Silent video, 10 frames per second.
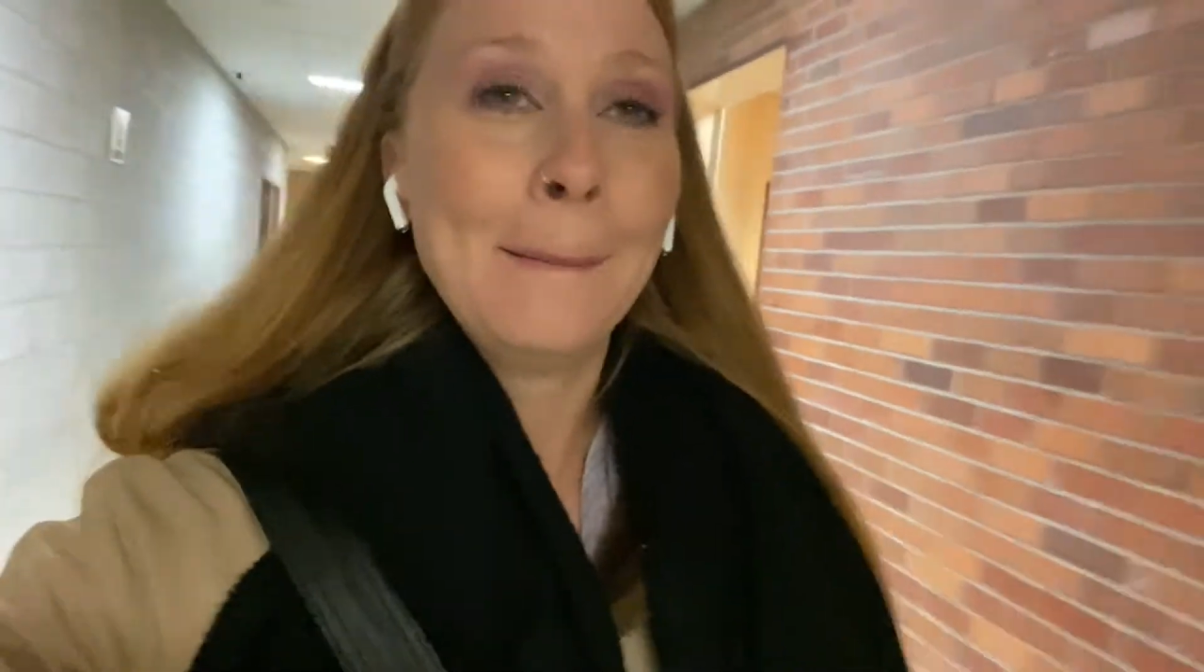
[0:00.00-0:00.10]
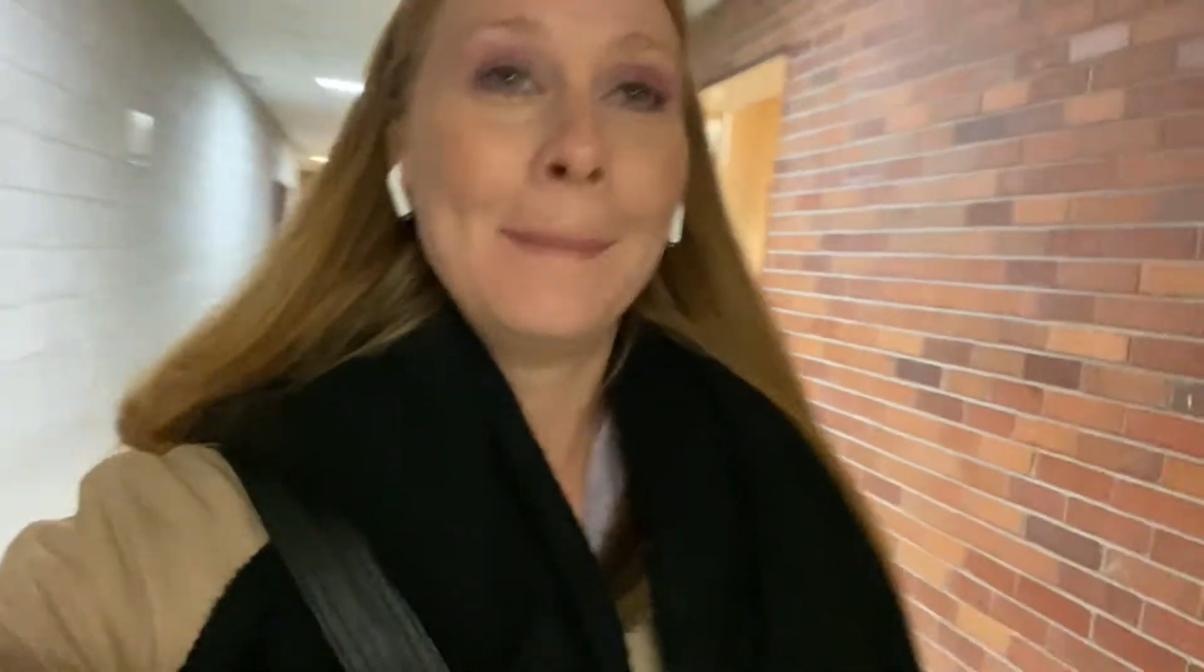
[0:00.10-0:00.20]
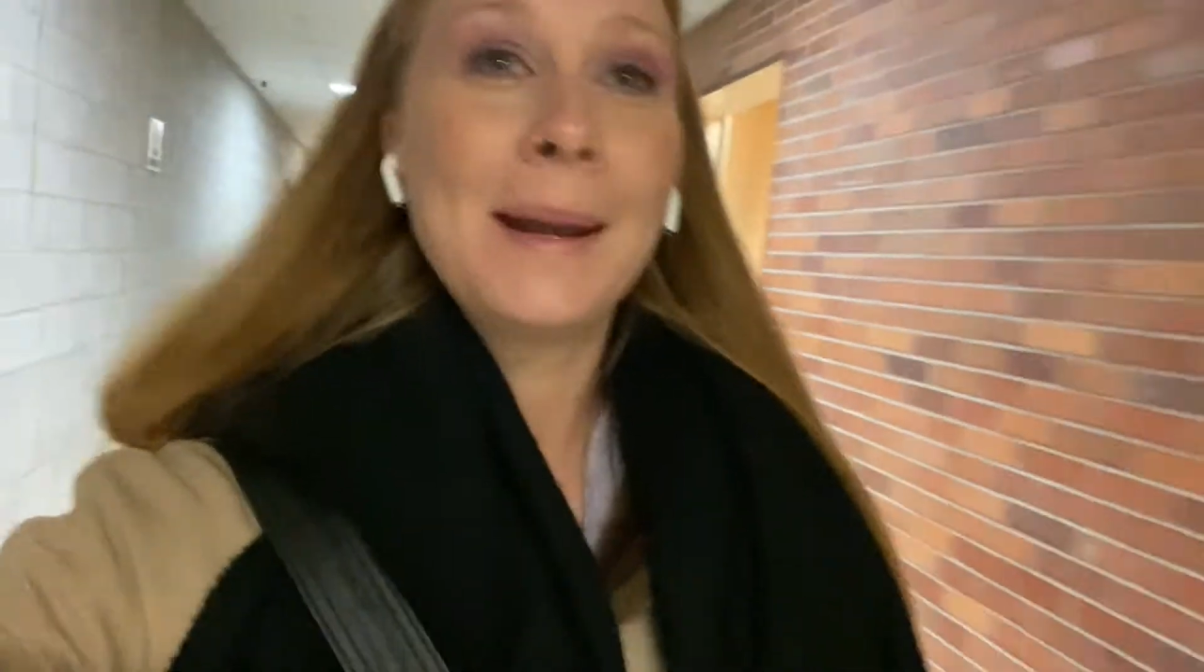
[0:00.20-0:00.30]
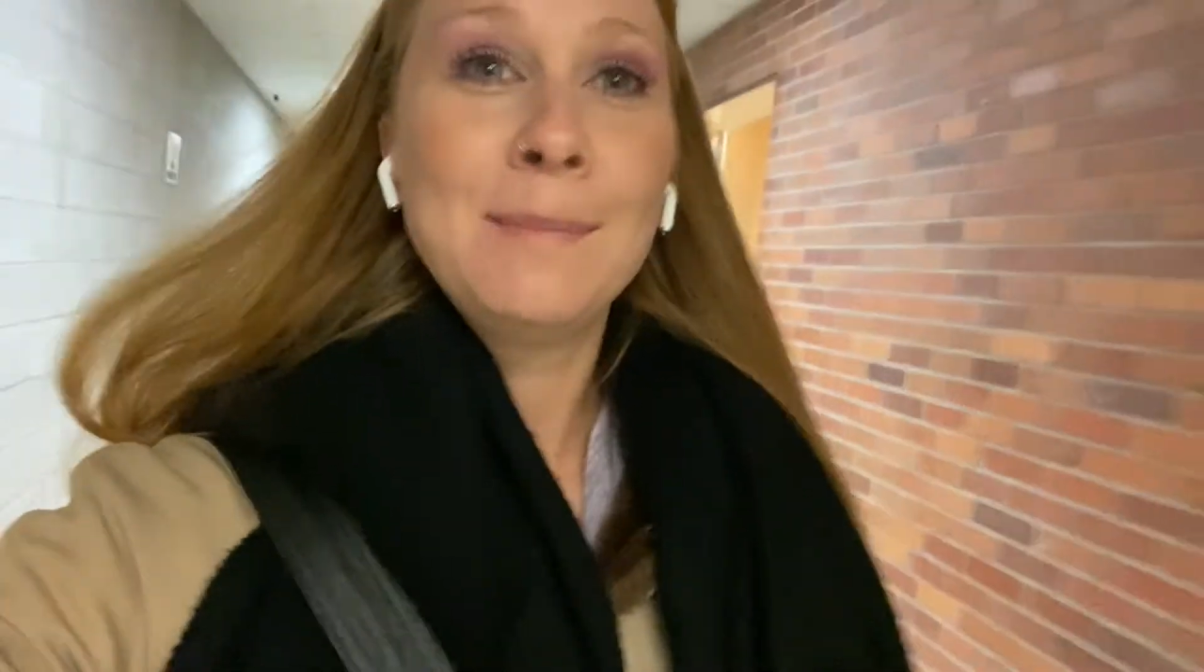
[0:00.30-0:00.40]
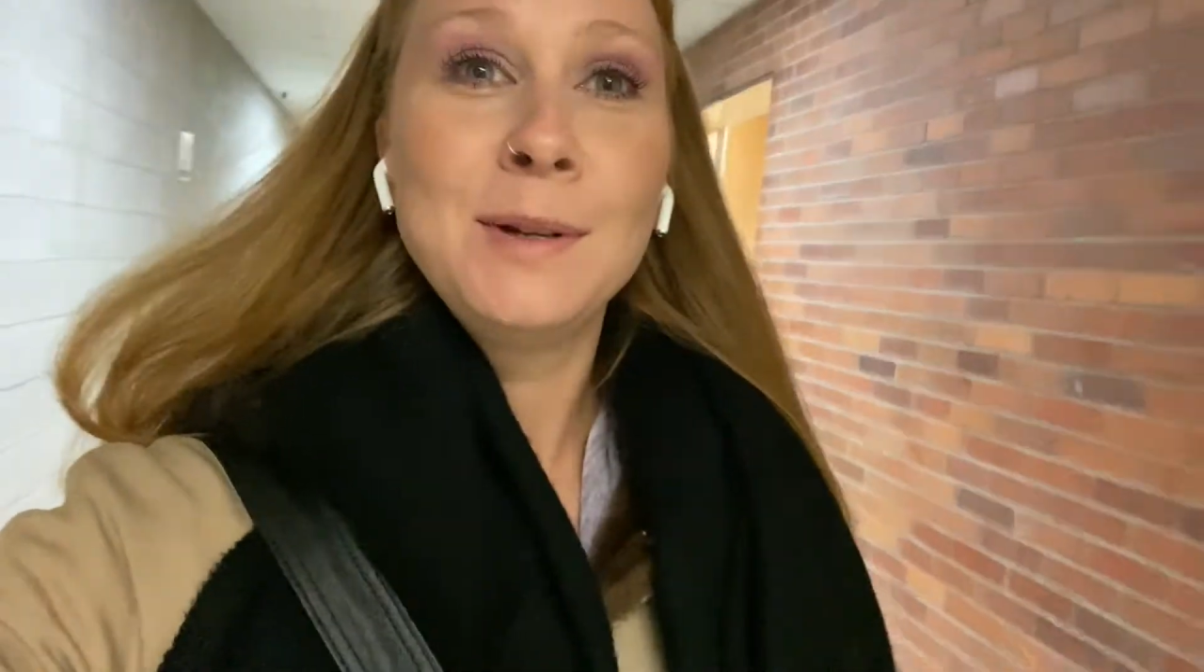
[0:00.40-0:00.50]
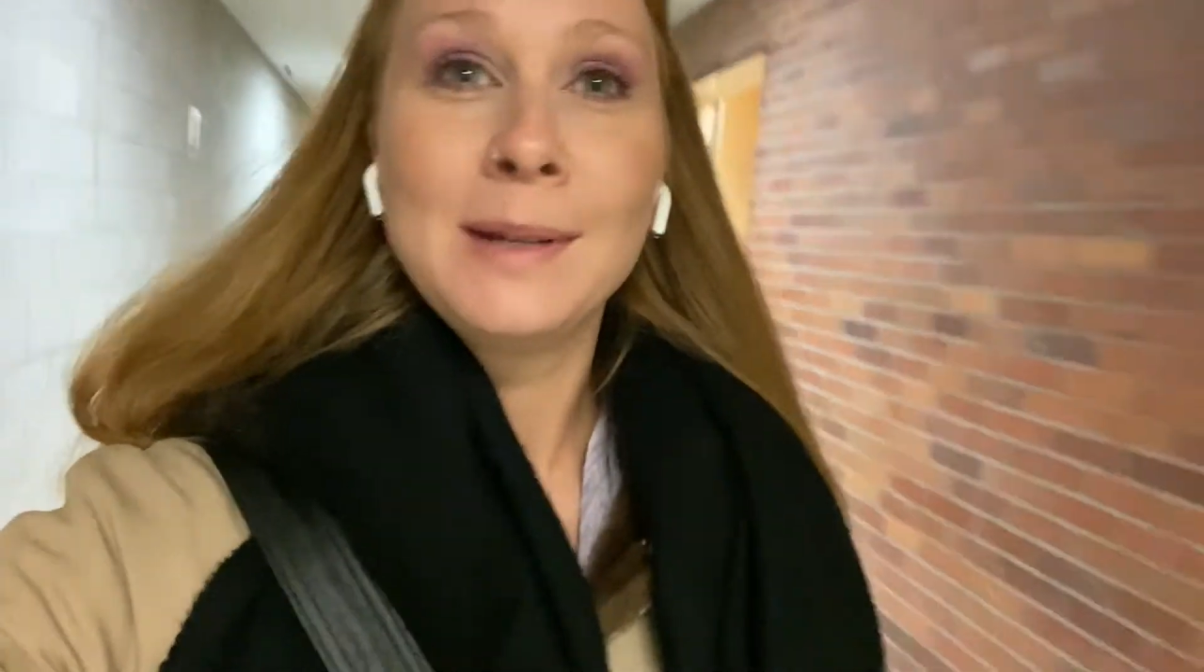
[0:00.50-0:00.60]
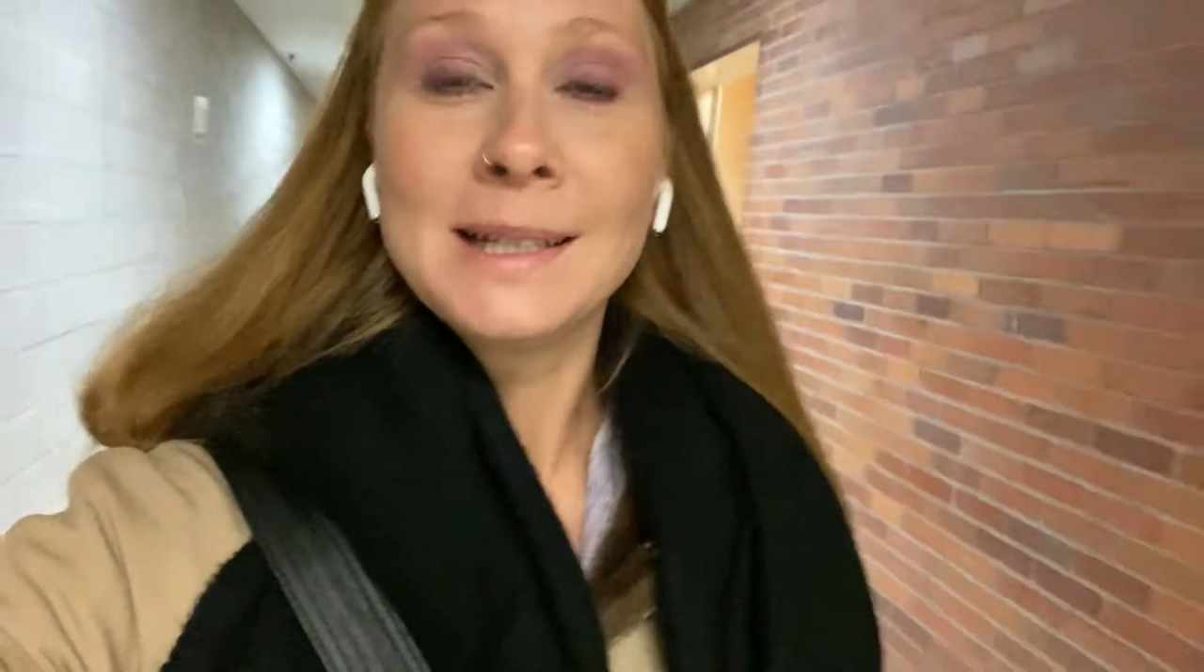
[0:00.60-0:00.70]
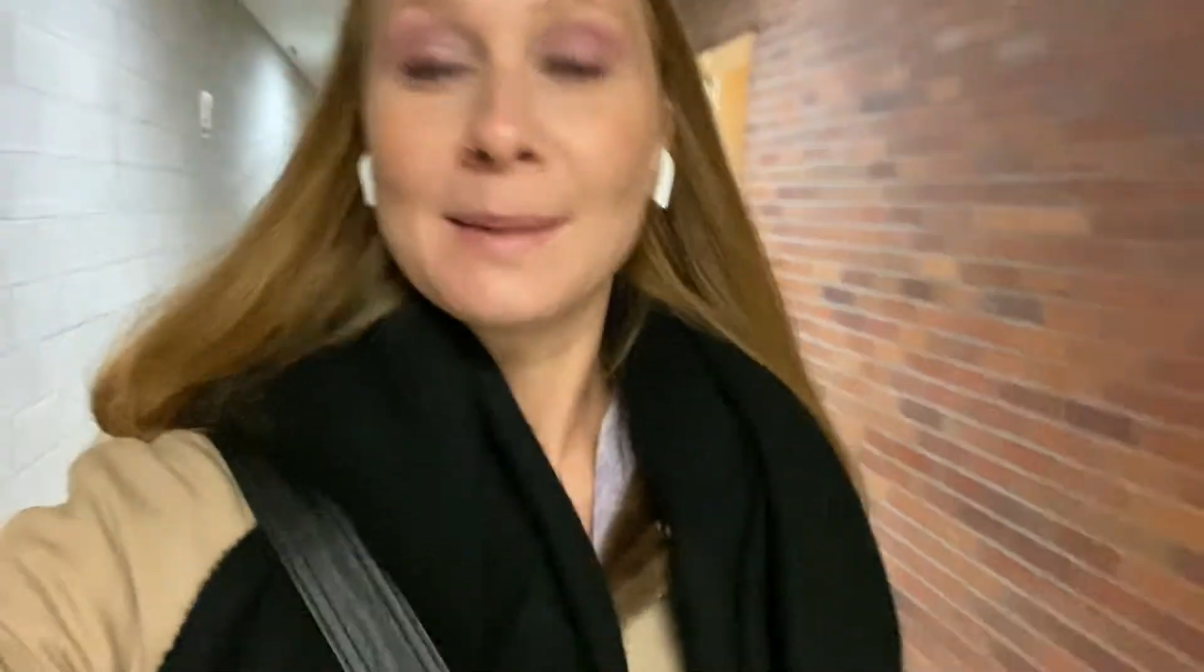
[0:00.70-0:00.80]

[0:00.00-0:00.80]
but I'm doing